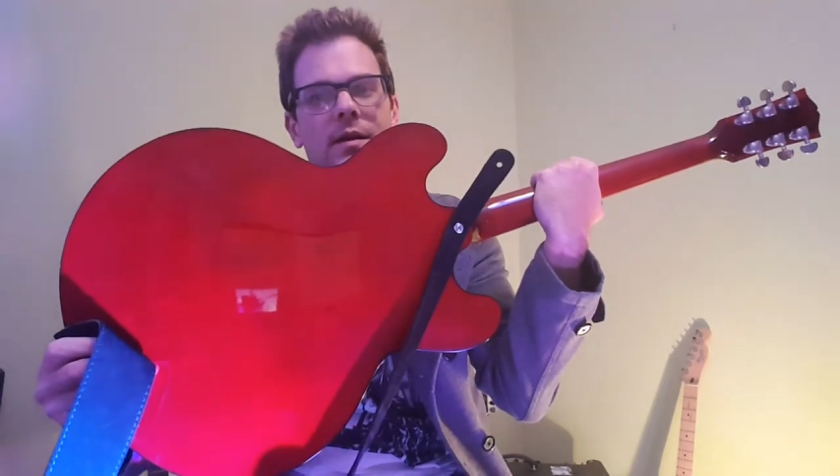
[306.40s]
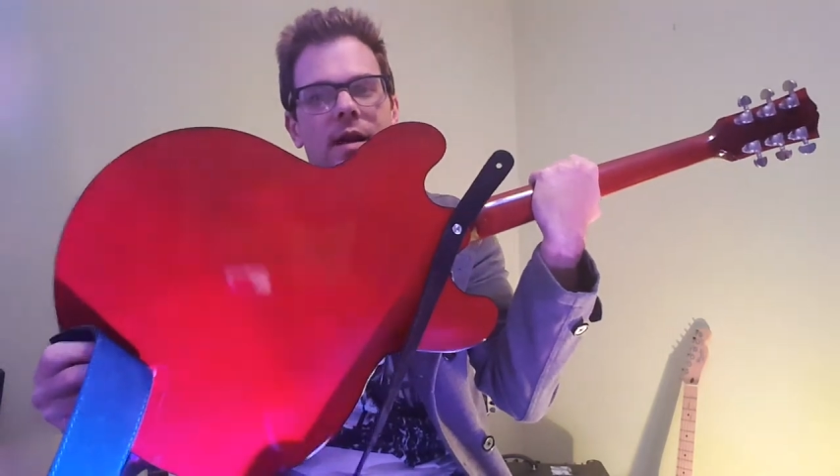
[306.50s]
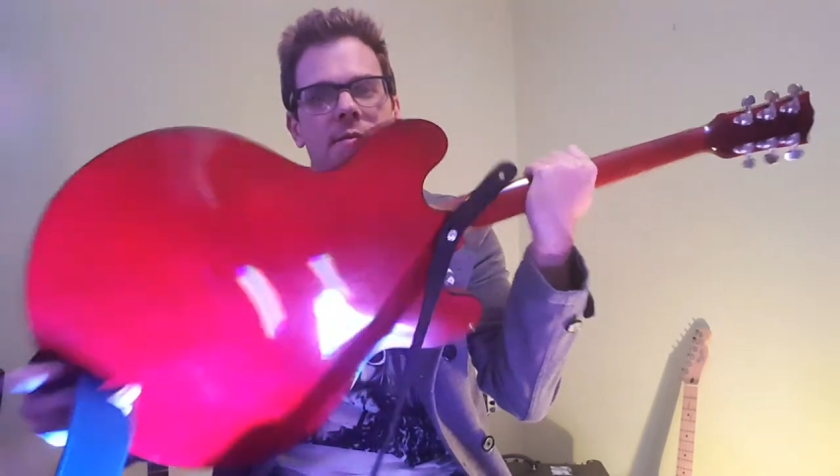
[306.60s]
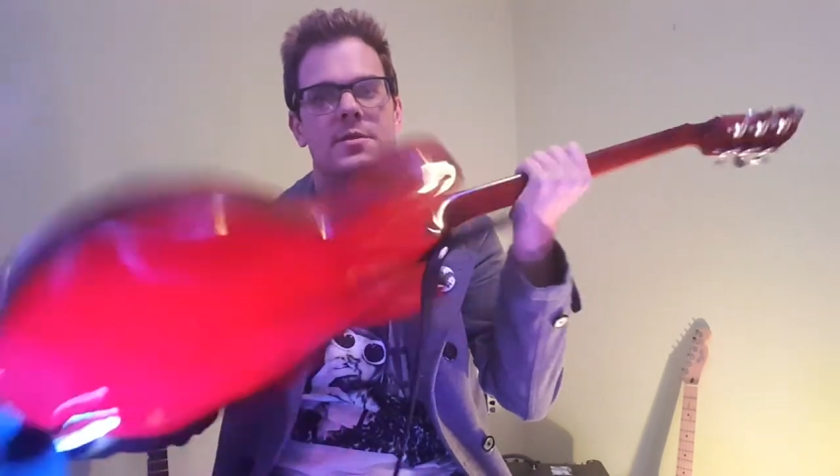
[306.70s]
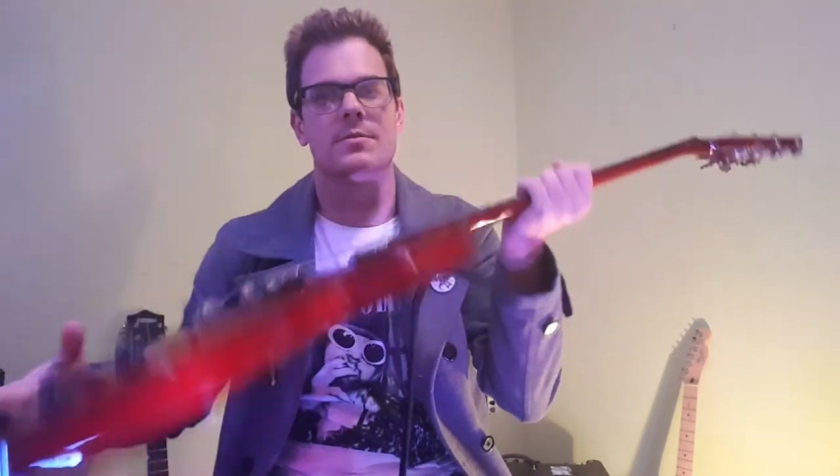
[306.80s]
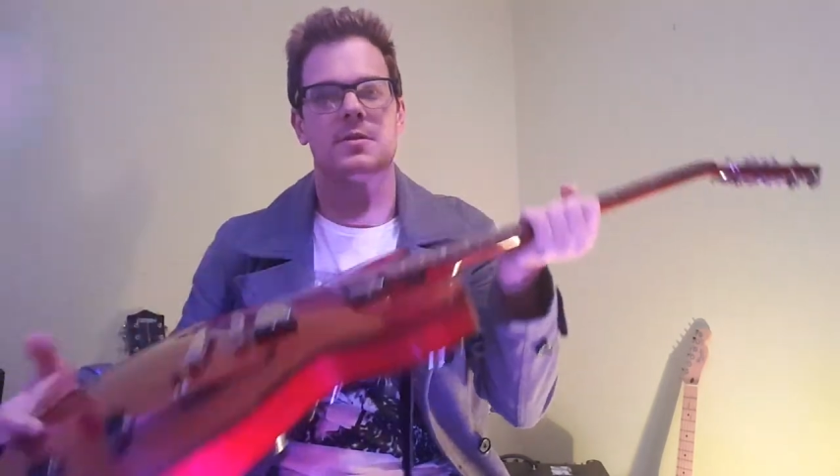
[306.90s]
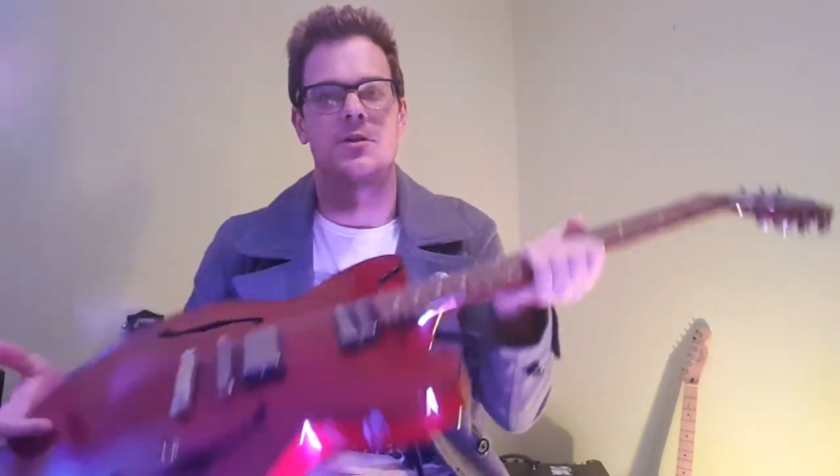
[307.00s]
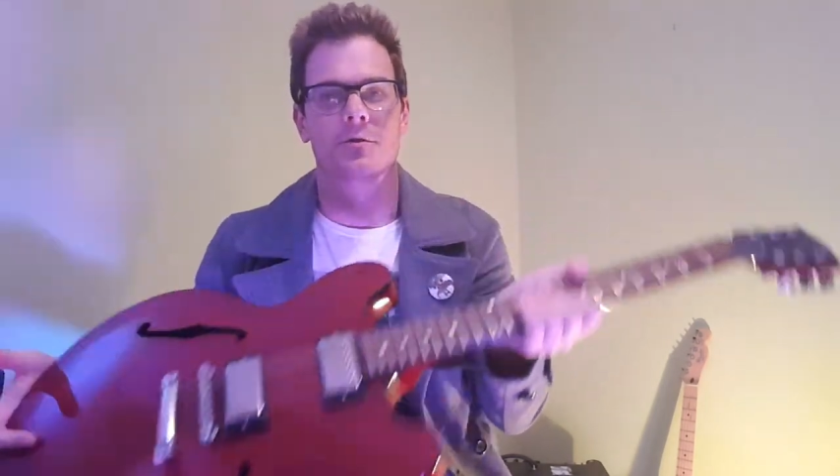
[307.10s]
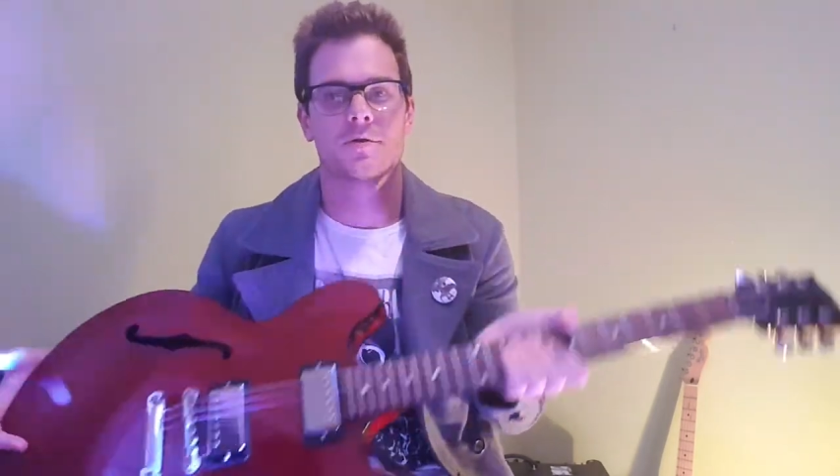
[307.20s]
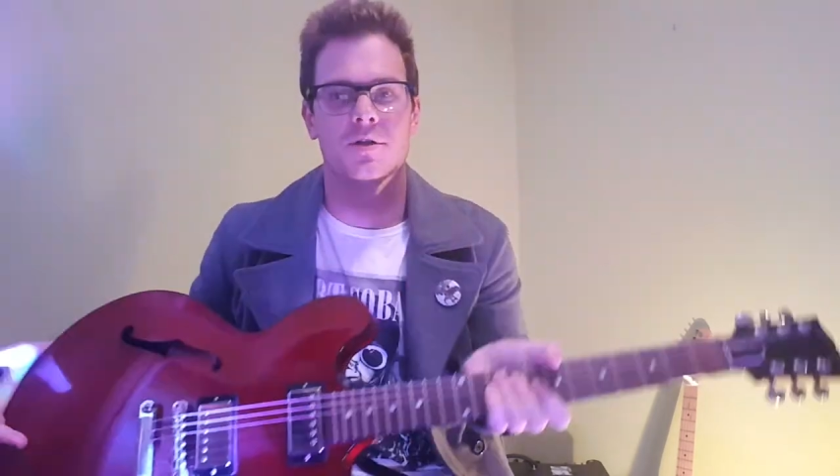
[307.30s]
absolutely
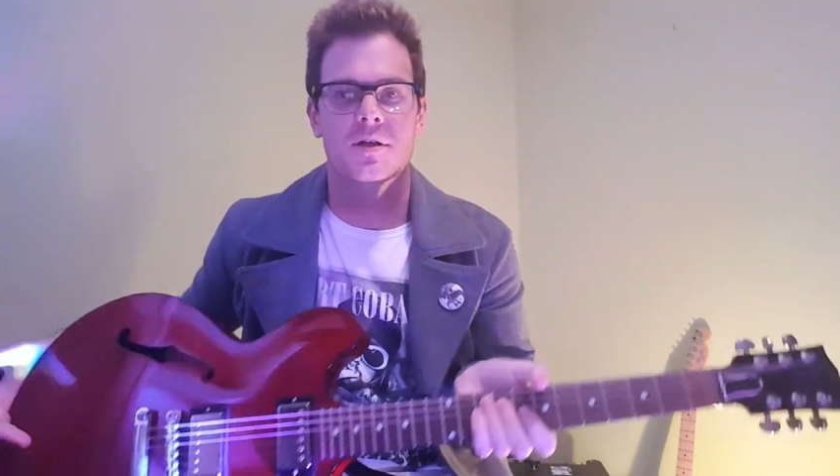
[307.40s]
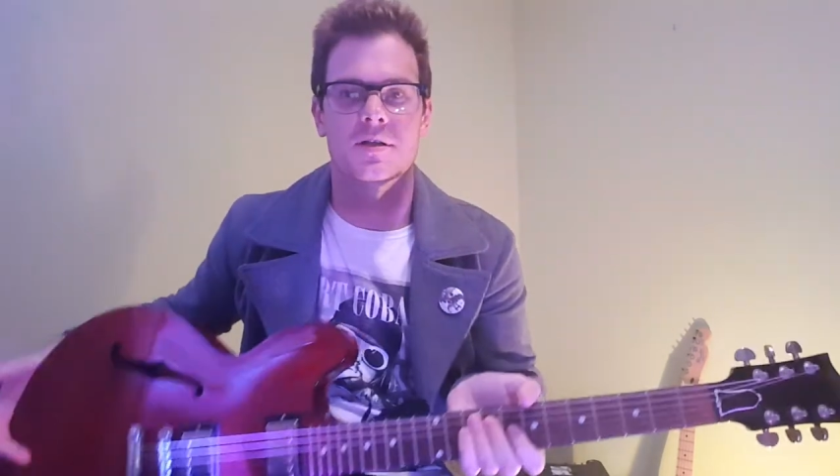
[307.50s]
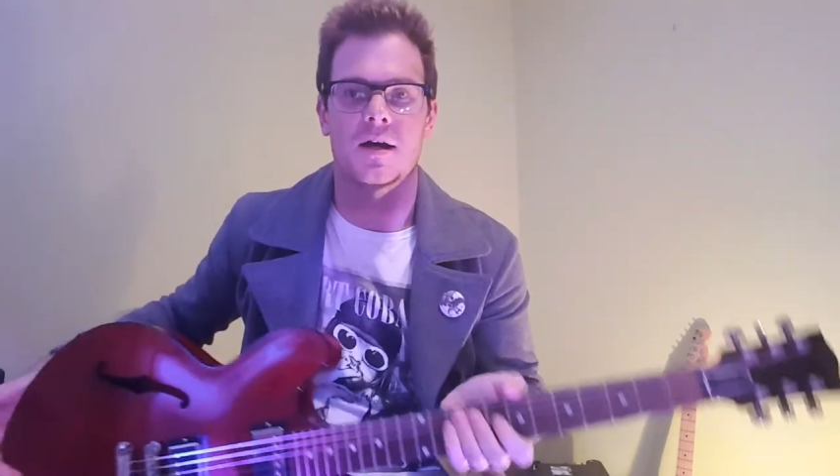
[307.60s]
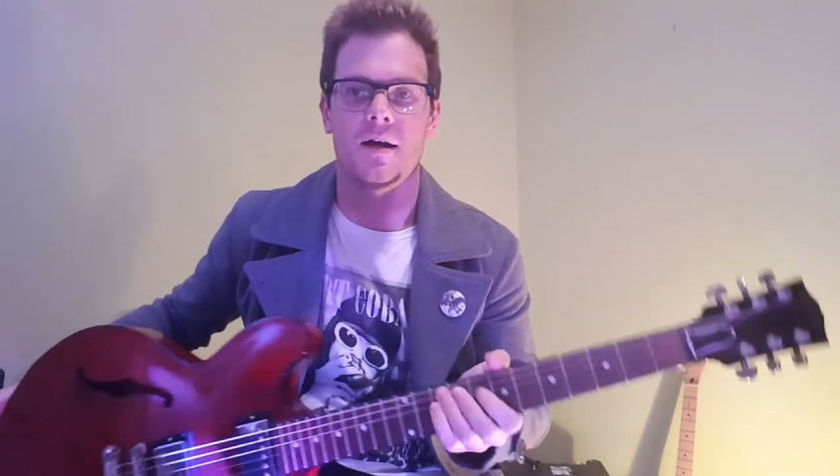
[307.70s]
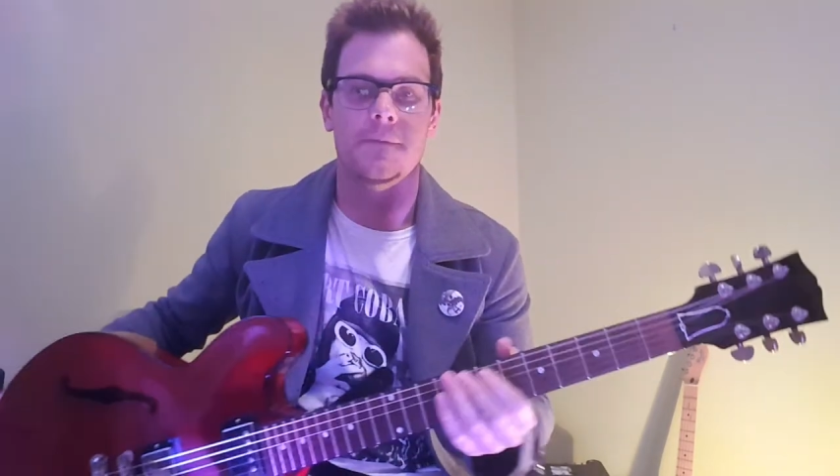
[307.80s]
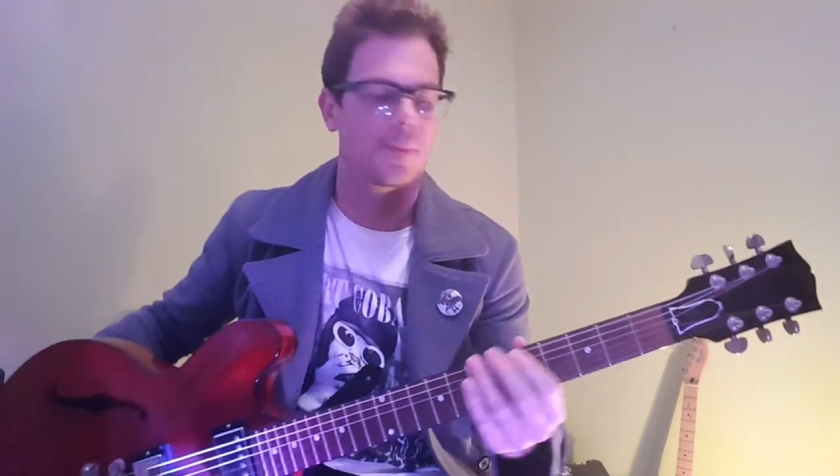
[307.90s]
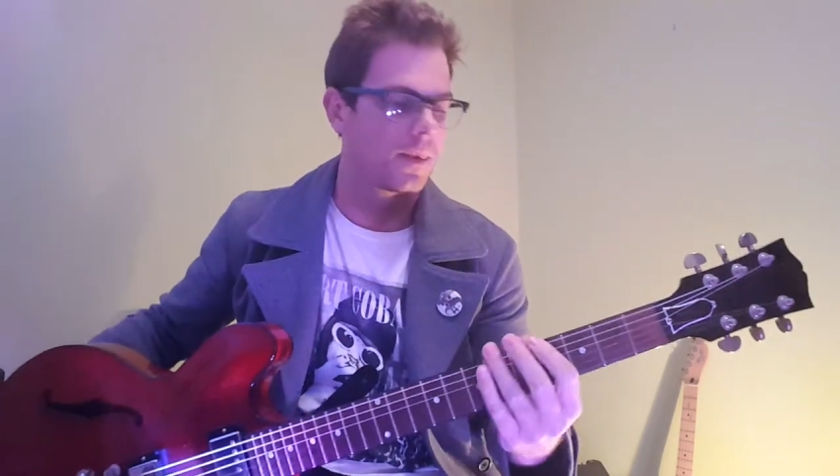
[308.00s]
gorgeous guitar.